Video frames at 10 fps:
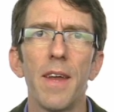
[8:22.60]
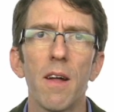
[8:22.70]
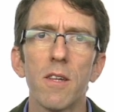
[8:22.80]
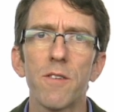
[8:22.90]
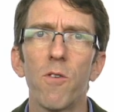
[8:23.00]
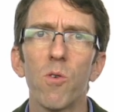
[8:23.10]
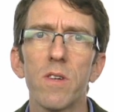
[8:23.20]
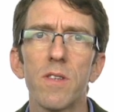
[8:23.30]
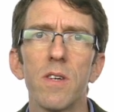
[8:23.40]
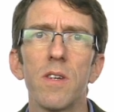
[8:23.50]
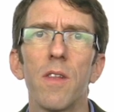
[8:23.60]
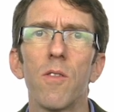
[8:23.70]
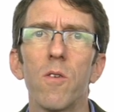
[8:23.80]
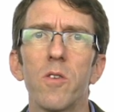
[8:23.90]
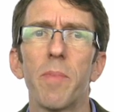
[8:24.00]
Now let's focus in
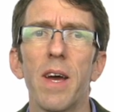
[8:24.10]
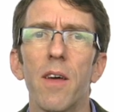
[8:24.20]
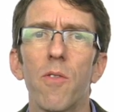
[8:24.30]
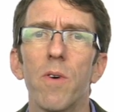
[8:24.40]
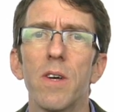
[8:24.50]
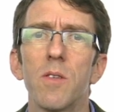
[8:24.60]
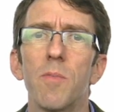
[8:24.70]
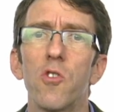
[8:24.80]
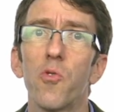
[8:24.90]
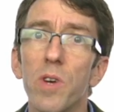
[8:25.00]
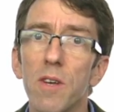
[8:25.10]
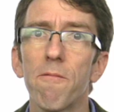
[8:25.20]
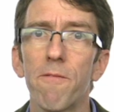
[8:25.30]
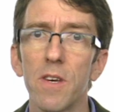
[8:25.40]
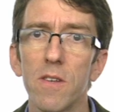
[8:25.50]
on those pathways
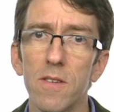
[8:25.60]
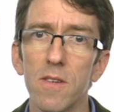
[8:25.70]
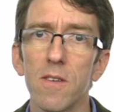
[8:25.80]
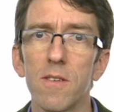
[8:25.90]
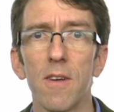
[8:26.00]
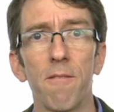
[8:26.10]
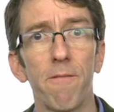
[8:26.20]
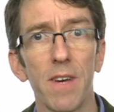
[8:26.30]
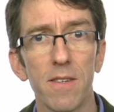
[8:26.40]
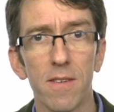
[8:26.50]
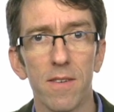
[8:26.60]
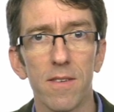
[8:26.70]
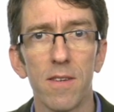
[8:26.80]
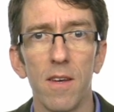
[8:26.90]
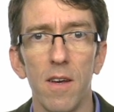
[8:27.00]
between feces and
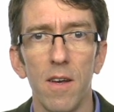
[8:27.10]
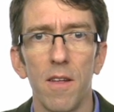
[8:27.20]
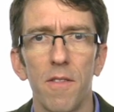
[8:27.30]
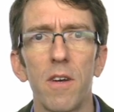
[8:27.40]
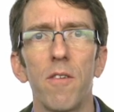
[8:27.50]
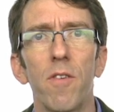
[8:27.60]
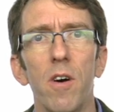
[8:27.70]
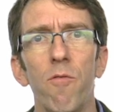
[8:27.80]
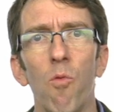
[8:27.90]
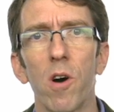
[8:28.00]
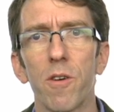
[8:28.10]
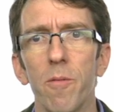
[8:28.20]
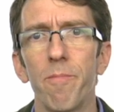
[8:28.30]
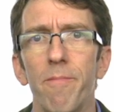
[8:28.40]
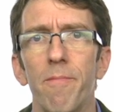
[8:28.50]
faces that involve
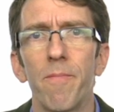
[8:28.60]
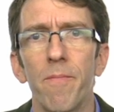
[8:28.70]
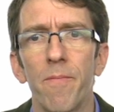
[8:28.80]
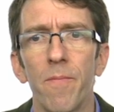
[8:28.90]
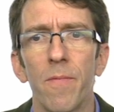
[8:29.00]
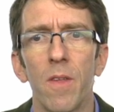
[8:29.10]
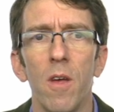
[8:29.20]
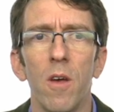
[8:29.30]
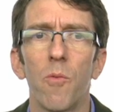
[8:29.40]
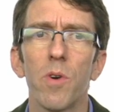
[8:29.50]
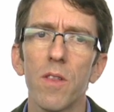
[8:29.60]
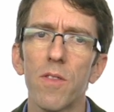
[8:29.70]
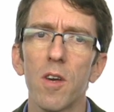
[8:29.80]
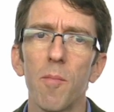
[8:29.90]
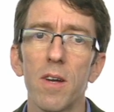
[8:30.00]
water. We
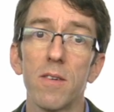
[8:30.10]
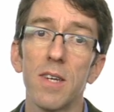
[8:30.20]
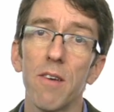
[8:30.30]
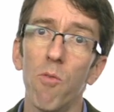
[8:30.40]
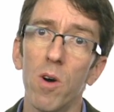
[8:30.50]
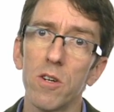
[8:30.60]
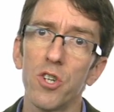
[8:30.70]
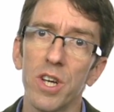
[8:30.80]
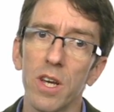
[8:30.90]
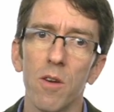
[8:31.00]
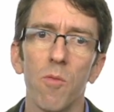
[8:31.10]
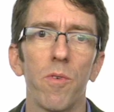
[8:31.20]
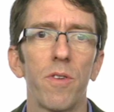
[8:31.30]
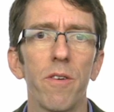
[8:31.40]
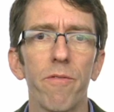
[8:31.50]
can think about a safe water chain
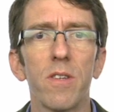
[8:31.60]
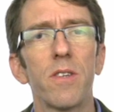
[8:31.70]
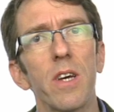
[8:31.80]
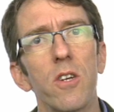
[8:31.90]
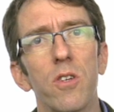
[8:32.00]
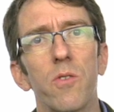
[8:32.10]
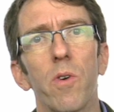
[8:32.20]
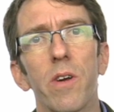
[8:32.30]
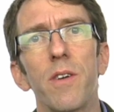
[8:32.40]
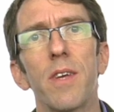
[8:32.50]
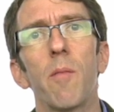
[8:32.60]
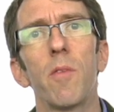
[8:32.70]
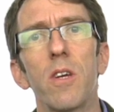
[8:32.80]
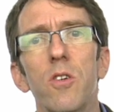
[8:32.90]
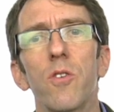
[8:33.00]
with different stages where
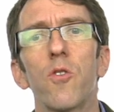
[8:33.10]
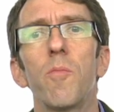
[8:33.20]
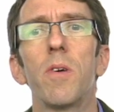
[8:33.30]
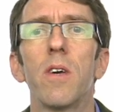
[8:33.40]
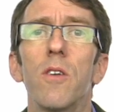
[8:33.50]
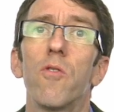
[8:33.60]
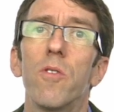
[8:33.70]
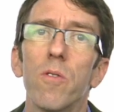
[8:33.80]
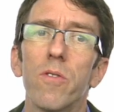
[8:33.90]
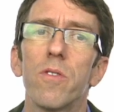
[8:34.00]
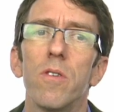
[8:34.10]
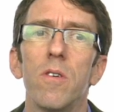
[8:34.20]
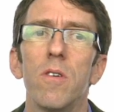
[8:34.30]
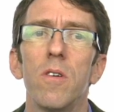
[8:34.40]
contamination could be introduced.